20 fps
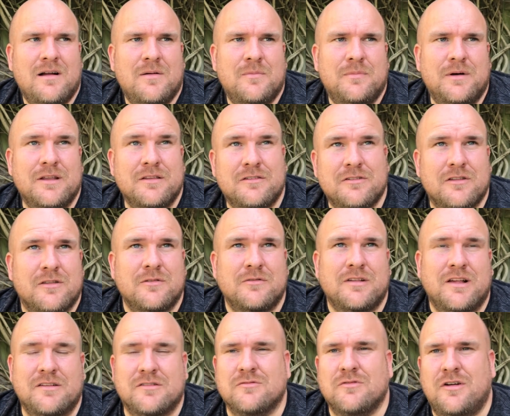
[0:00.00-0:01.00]
But until the
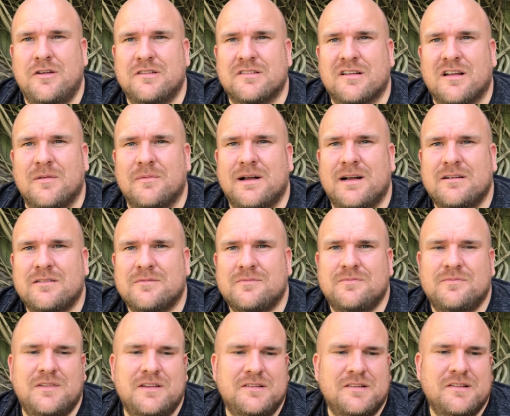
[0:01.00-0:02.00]
Tesla Roadster come out,
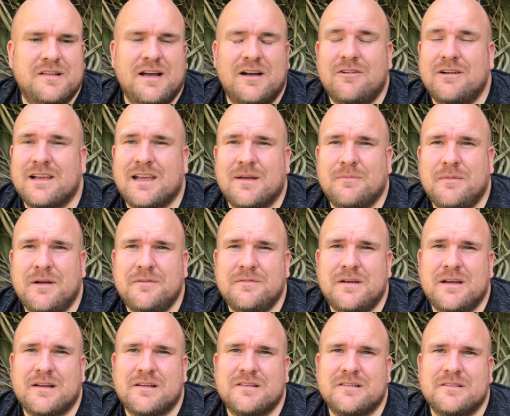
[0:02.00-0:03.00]
this is how I get my
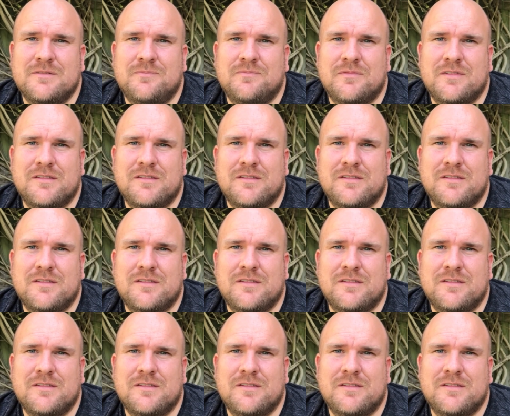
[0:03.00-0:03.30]
fix.